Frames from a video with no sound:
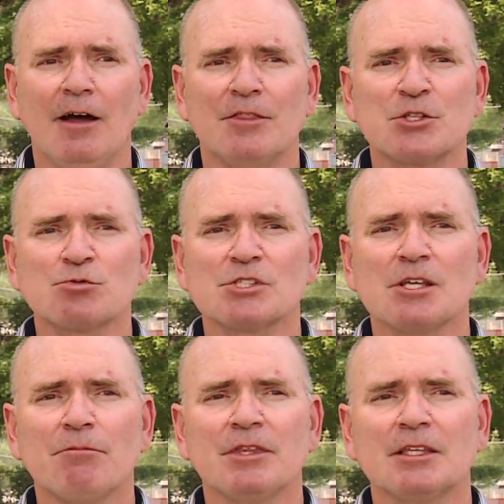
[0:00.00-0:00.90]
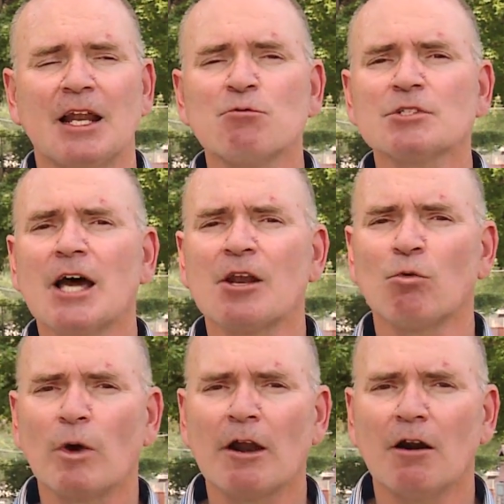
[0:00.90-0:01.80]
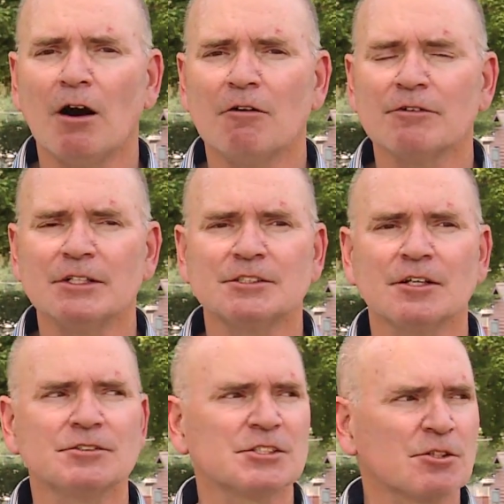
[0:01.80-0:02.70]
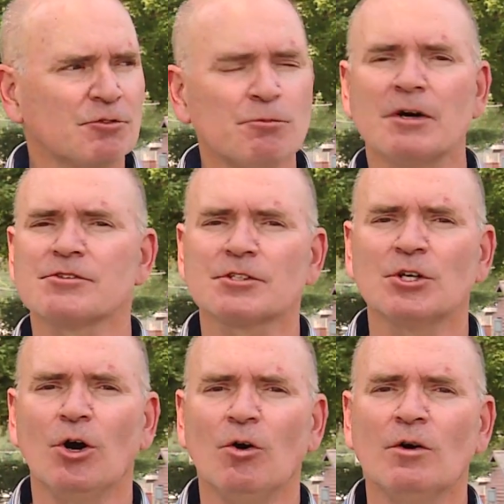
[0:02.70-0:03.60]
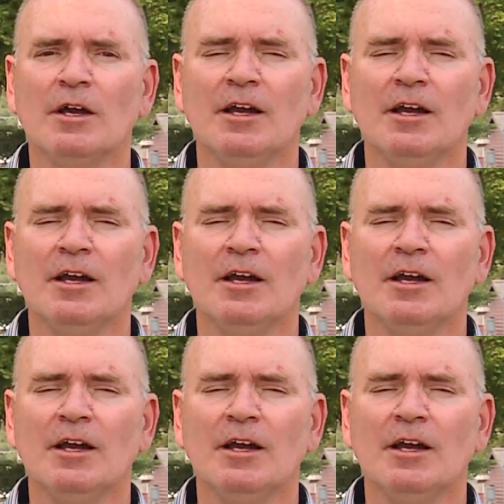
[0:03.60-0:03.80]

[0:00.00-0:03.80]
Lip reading: this was something that I was not aware of until just a few months ago,